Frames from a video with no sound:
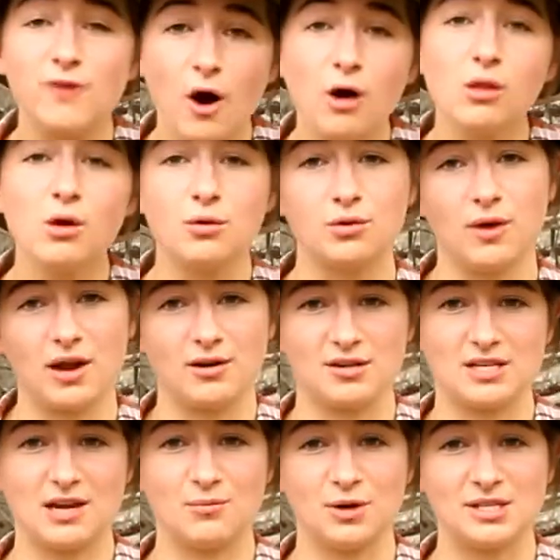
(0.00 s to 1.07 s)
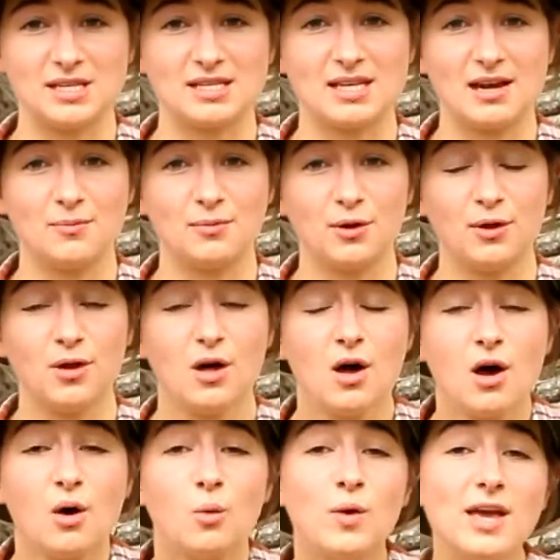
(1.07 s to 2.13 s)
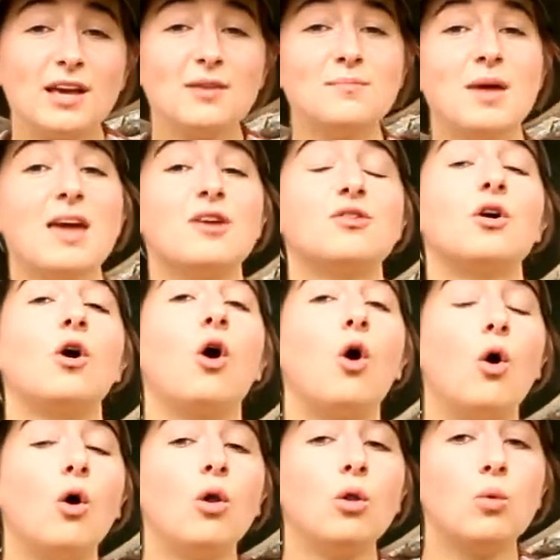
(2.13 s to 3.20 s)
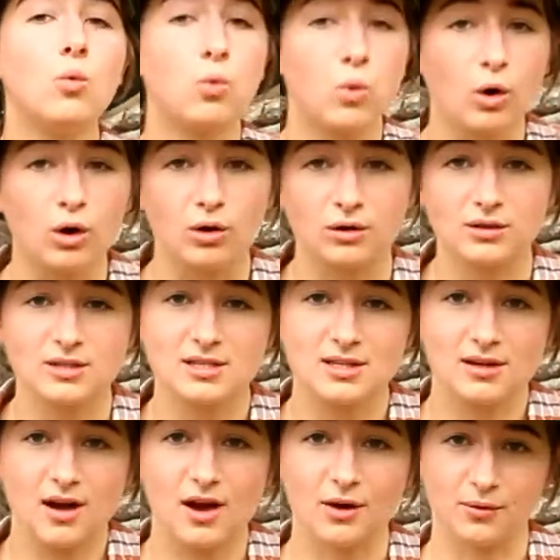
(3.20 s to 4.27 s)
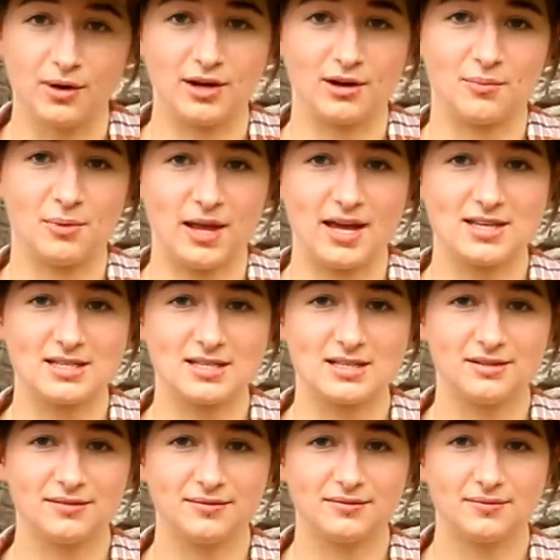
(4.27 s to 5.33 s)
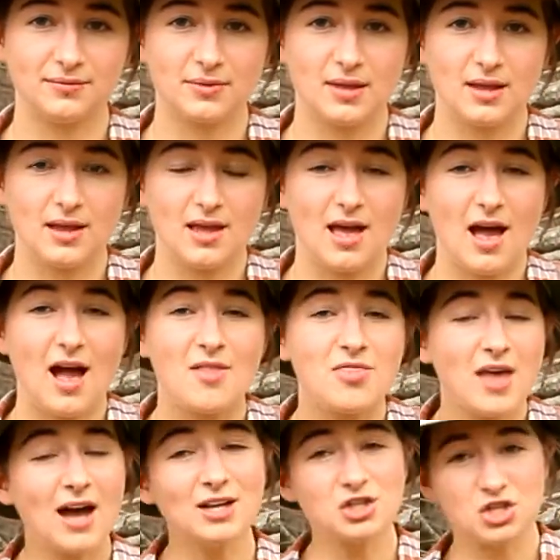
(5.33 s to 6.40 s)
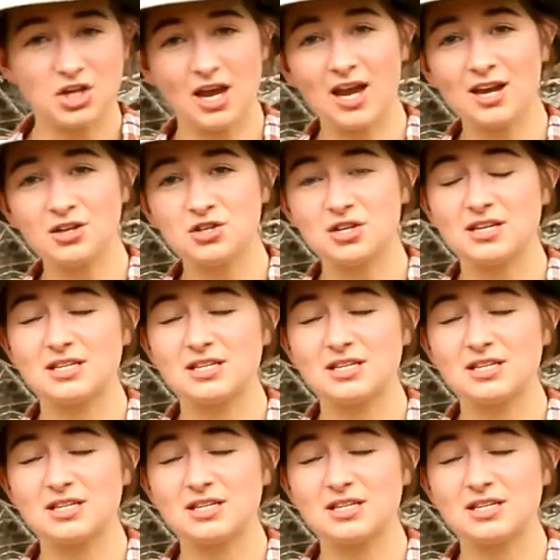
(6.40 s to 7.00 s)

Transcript: followed Greater Sudbury's example. We could make the whole world a greener place. And that change